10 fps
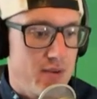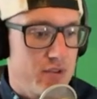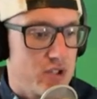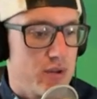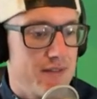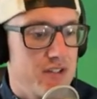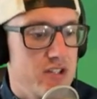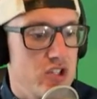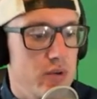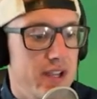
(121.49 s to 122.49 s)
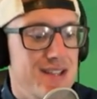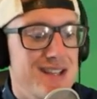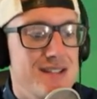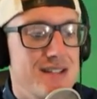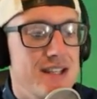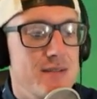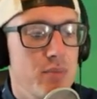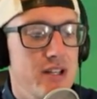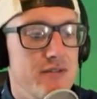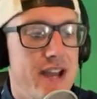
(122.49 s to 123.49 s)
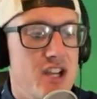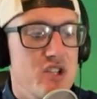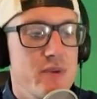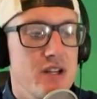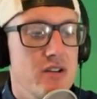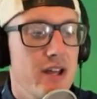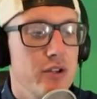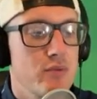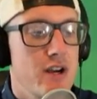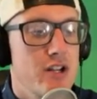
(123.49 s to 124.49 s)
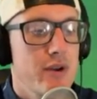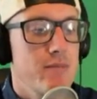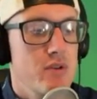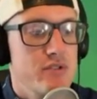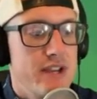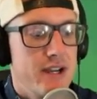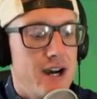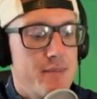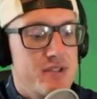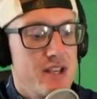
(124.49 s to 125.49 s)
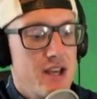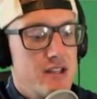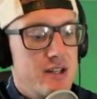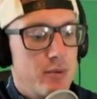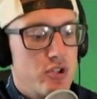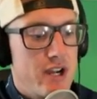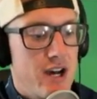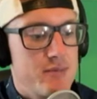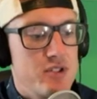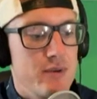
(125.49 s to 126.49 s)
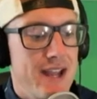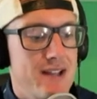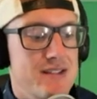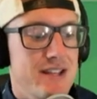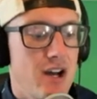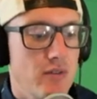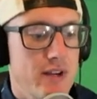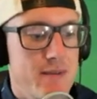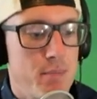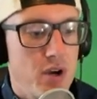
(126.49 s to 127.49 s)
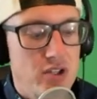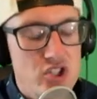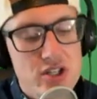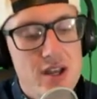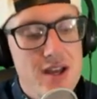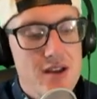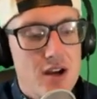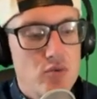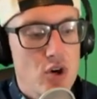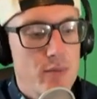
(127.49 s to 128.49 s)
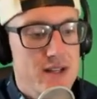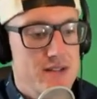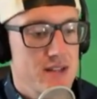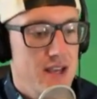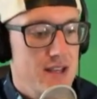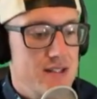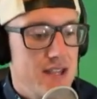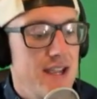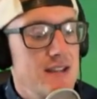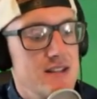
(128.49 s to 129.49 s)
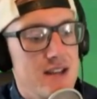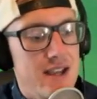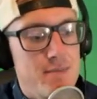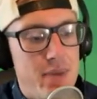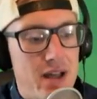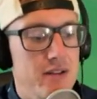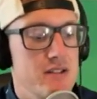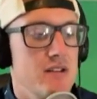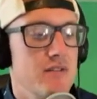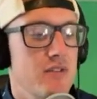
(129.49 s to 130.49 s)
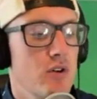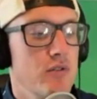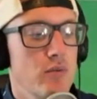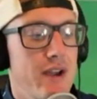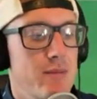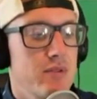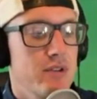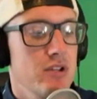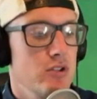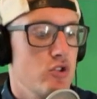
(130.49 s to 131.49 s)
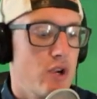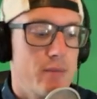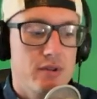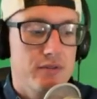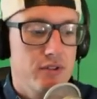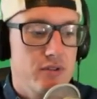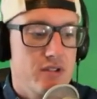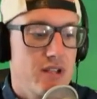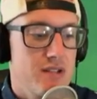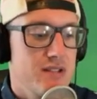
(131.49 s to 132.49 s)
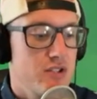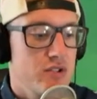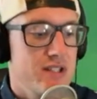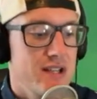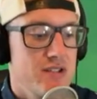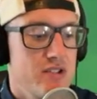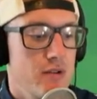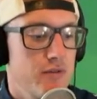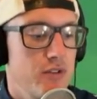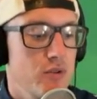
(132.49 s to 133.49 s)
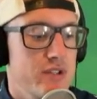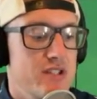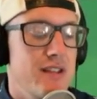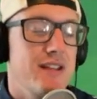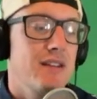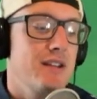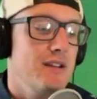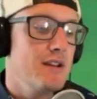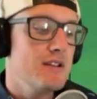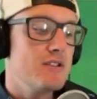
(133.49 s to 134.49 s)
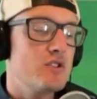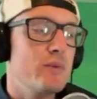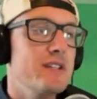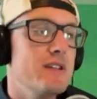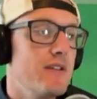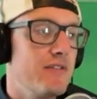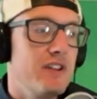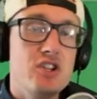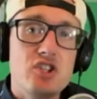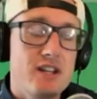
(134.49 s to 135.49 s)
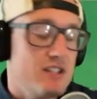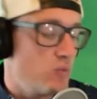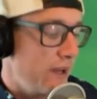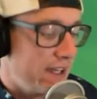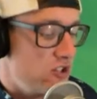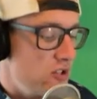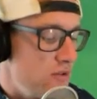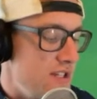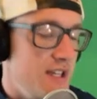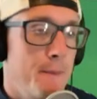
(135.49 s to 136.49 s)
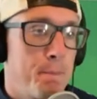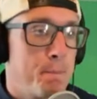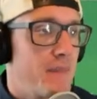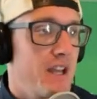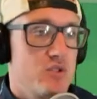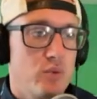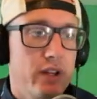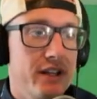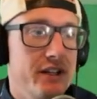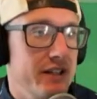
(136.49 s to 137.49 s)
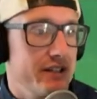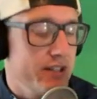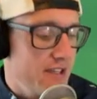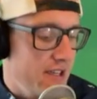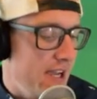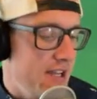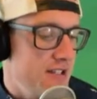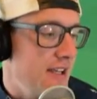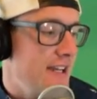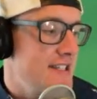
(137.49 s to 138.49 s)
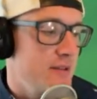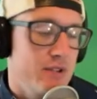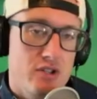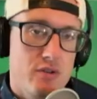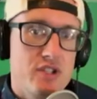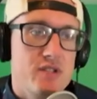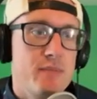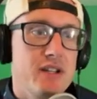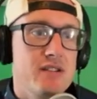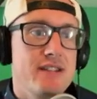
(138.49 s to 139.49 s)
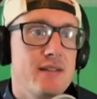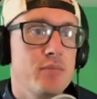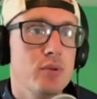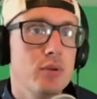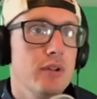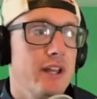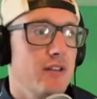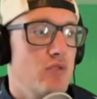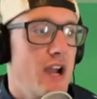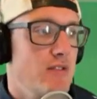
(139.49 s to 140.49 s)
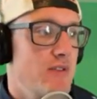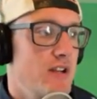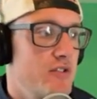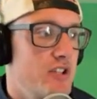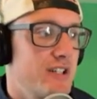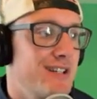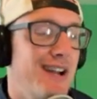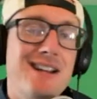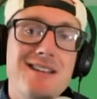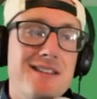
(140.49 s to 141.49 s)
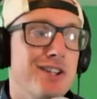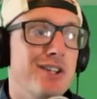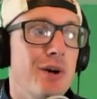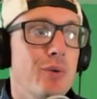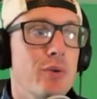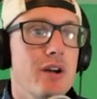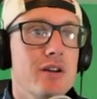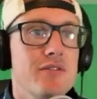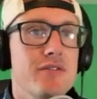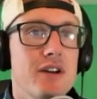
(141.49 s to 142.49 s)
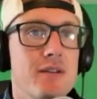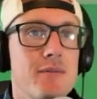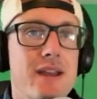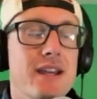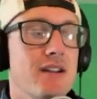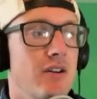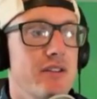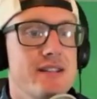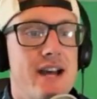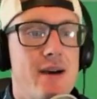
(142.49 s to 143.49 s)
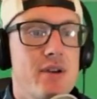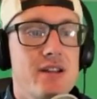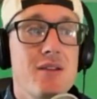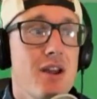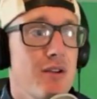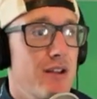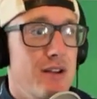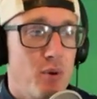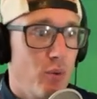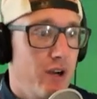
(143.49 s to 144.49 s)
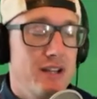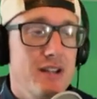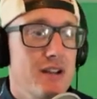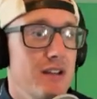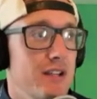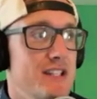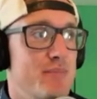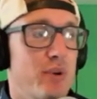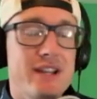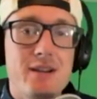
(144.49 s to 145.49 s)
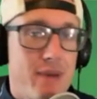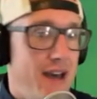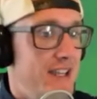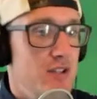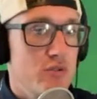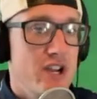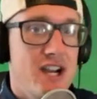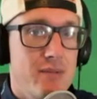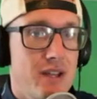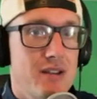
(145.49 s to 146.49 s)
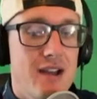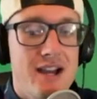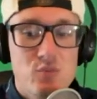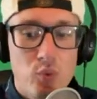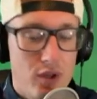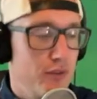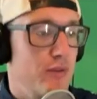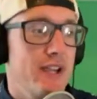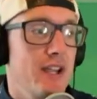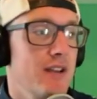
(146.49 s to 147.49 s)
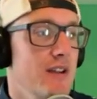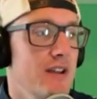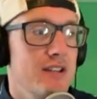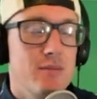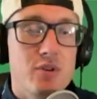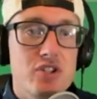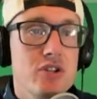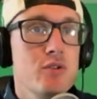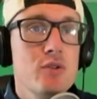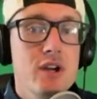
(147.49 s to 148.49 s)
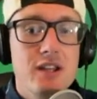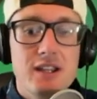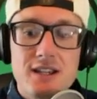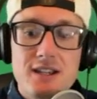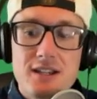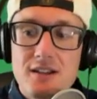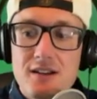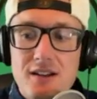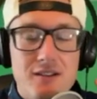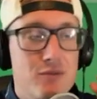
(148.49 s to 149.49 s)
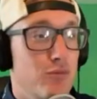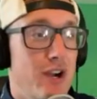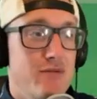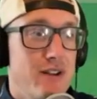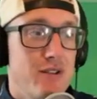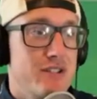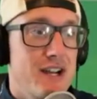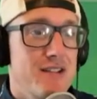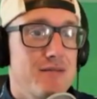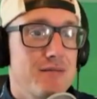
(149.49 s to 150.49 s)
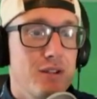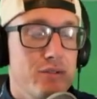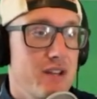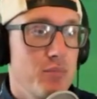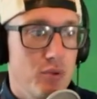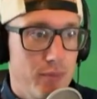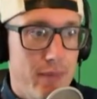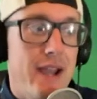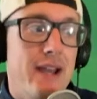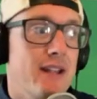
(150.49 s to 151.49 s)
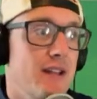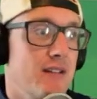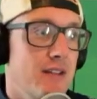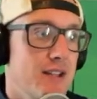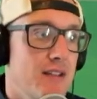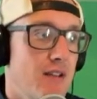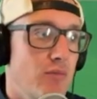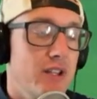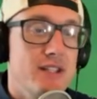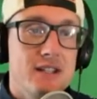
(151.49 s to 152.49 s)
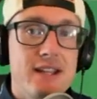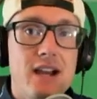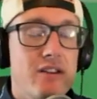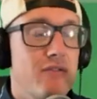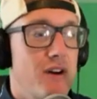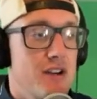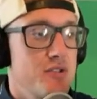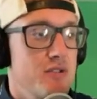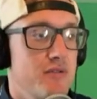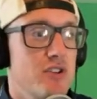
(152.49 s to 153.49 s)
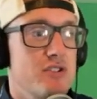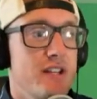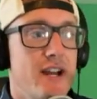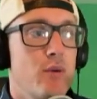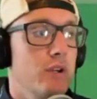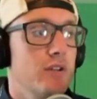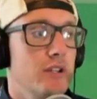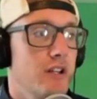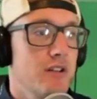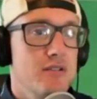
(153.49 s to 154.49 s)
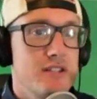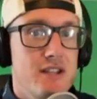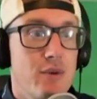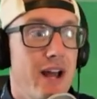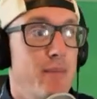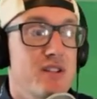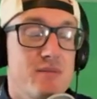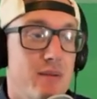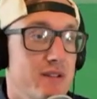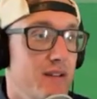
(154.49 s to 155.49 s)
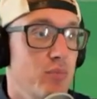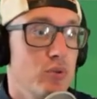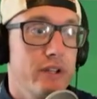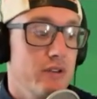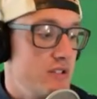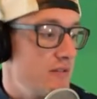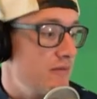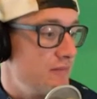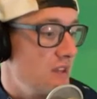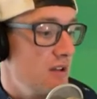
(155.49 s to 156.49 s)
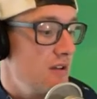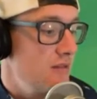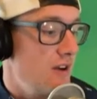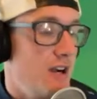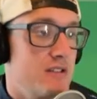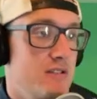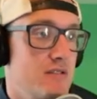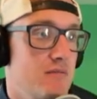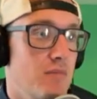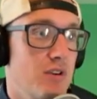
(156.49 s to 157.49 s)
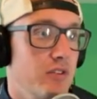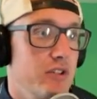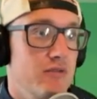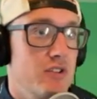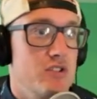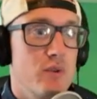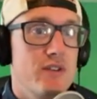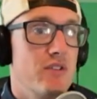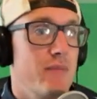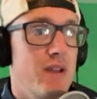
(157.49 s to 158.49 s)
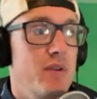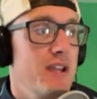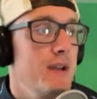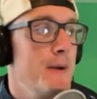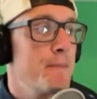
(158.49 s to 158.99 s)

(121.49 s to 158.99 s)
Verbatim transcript: was crafted to showcase a sticky blend of cashmere, Eldorado, and mosaic hops. Double dry hop to enhance the already pungent aromas. Taste a balance of overripe tropical fruit, citrus, and stone fruit with slightly sweet finish. It is wicked juicy. It's really good. And uh, like I said, we chose this because Deadpool and Ryan Reynolds are kind of the goat of uh, making all this happen. Number one, he's bringing back Hugh Jackman as Wolverine. Number two, he Ryan Reynolds got it, you know, Deadpool made, and, and it, it really did carry the Fox universe. And now we're gonna see what happens. Maybe Deadpool kills the, the Fox Marvel universe, whatever it may be.